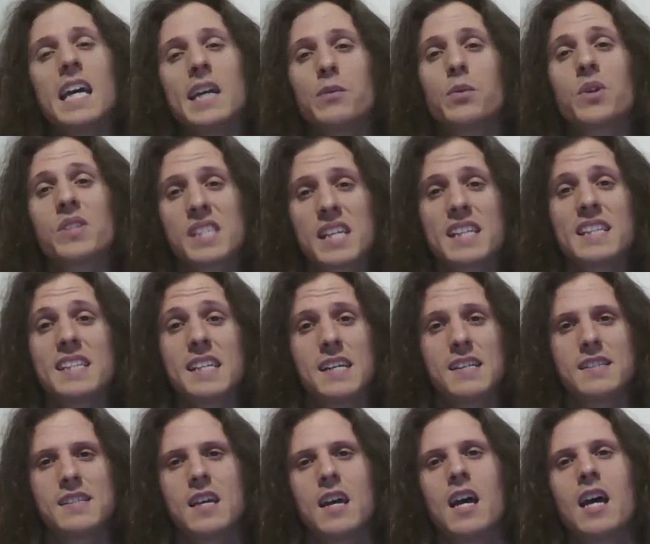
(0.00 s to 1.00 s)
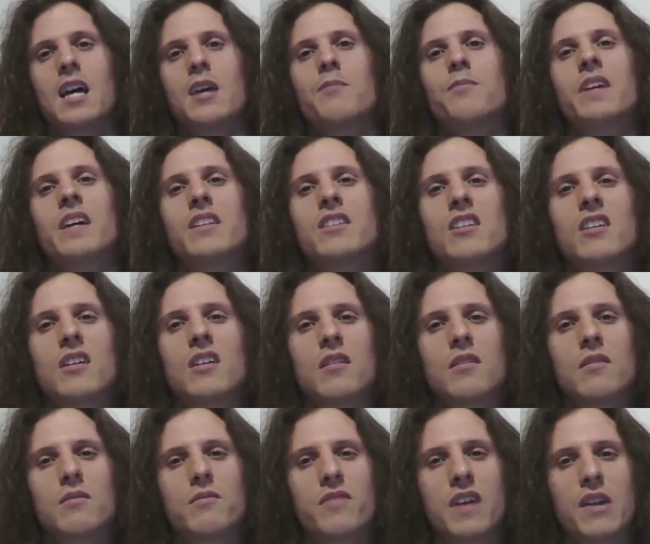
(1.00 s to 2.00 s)
was at that time that a
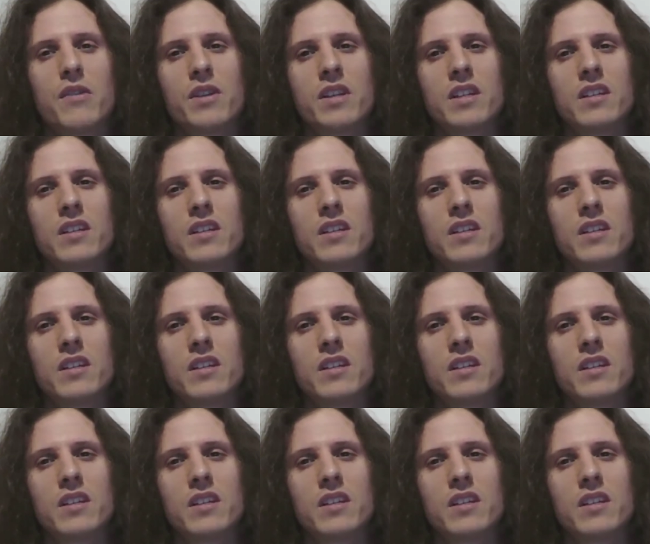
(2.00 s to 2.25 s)
very